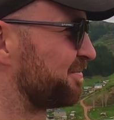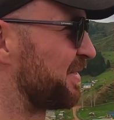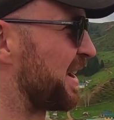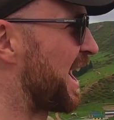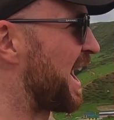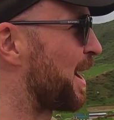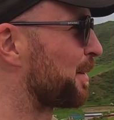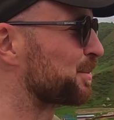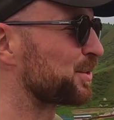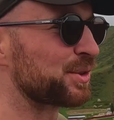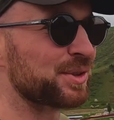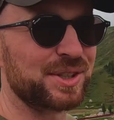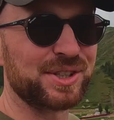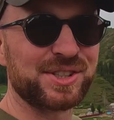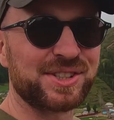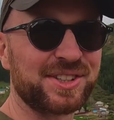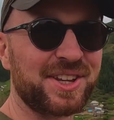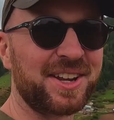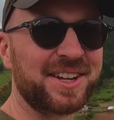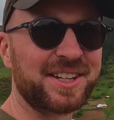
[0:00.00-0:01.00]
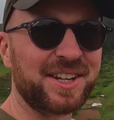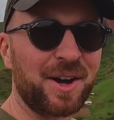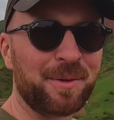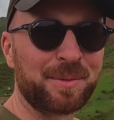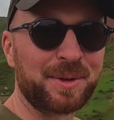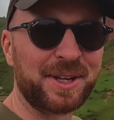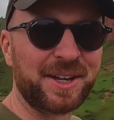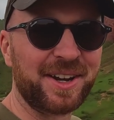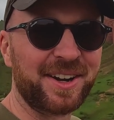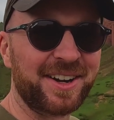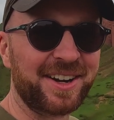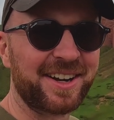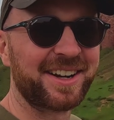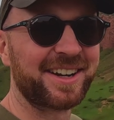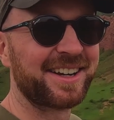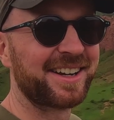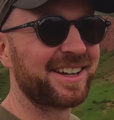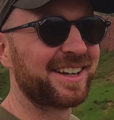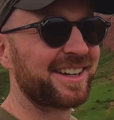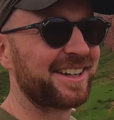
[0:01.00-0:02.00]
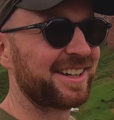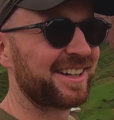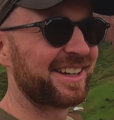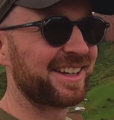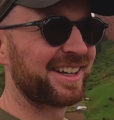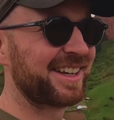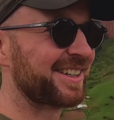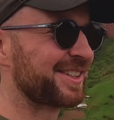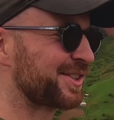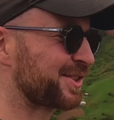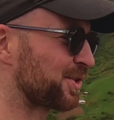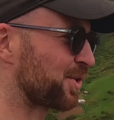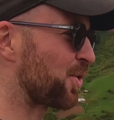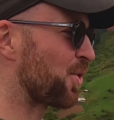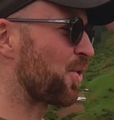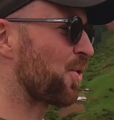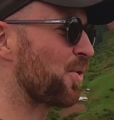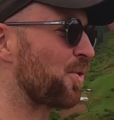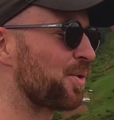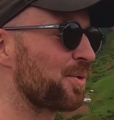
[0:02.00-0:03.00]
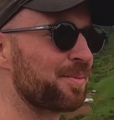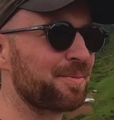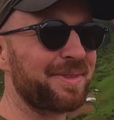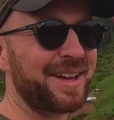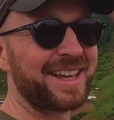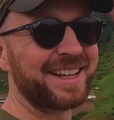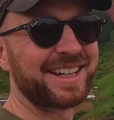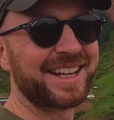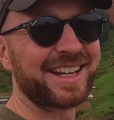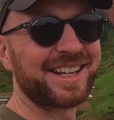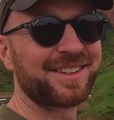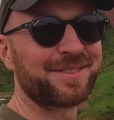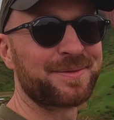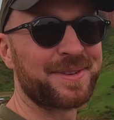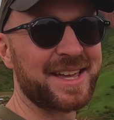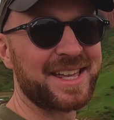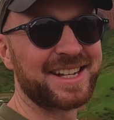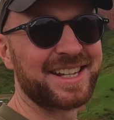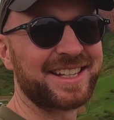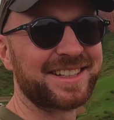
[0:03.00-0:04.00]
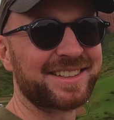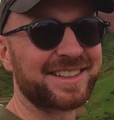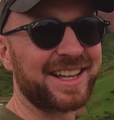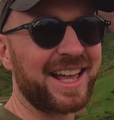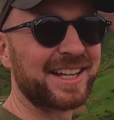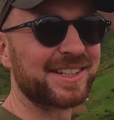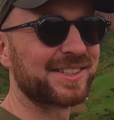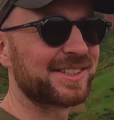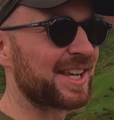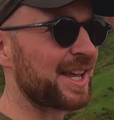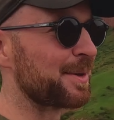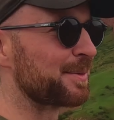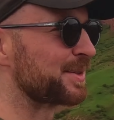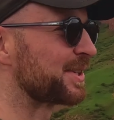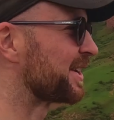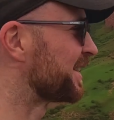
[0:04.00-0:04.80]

But absolutely stunning up here. So many varied landscapes